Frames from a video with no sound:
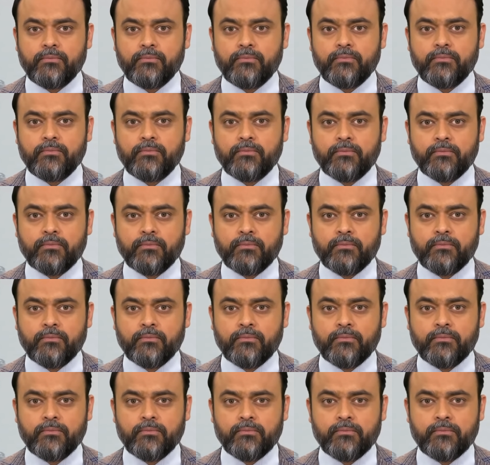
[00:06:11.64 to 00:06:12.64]

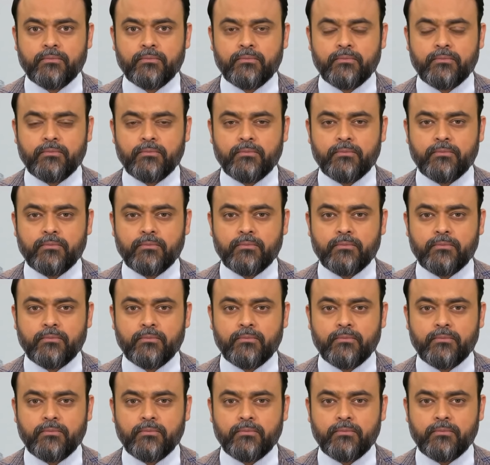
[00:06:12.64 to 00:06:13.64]

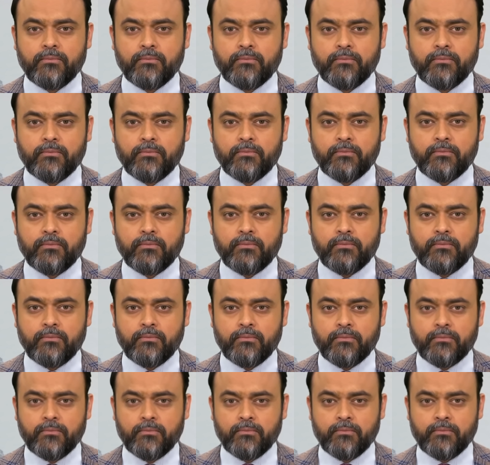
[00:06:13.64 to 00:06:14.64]

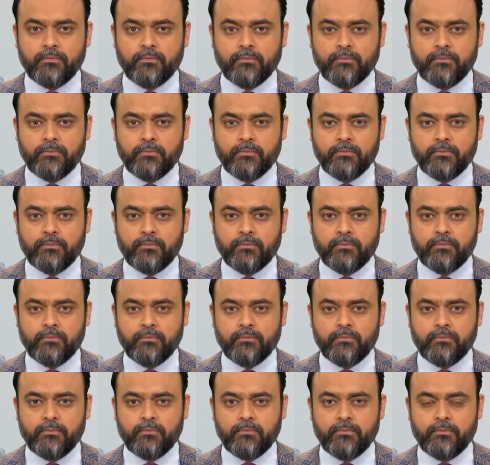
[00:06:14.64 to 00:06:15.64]

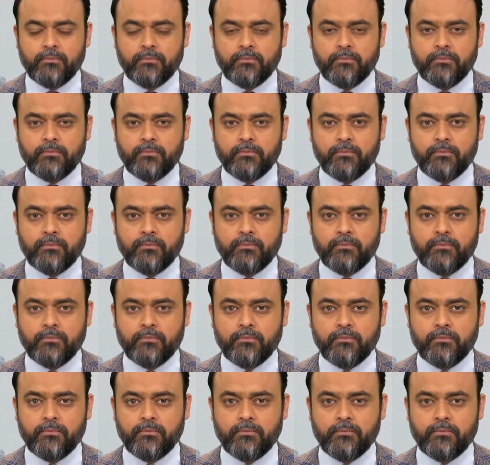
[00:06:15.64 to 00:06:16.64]

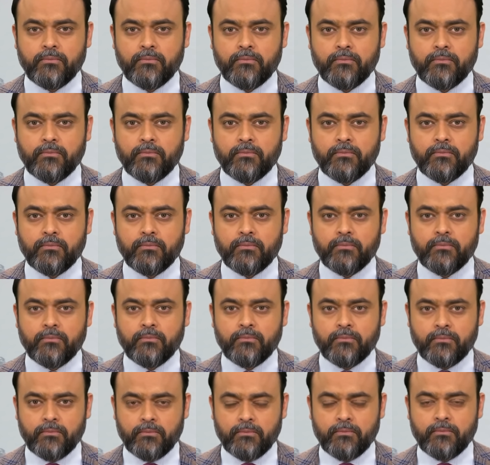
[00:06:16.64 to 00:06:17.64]

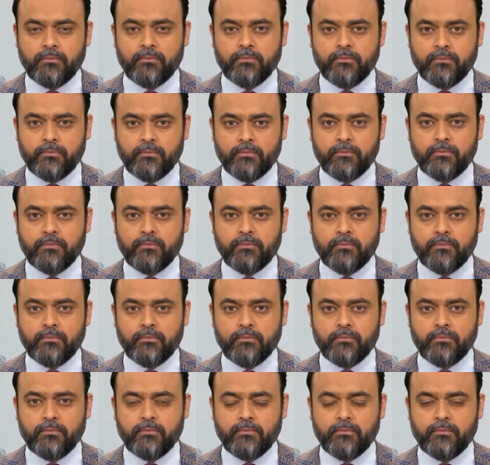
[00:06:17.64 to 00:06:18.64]

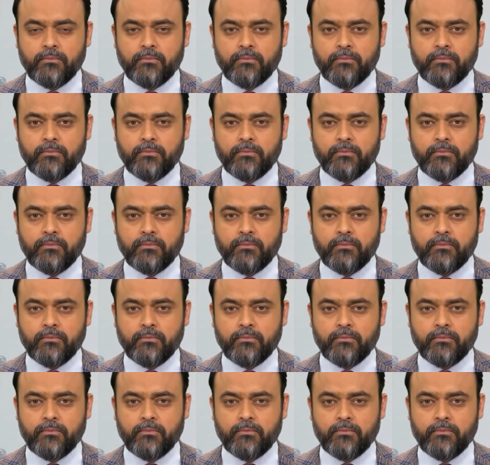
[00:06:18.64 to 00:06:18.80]
(not speaking)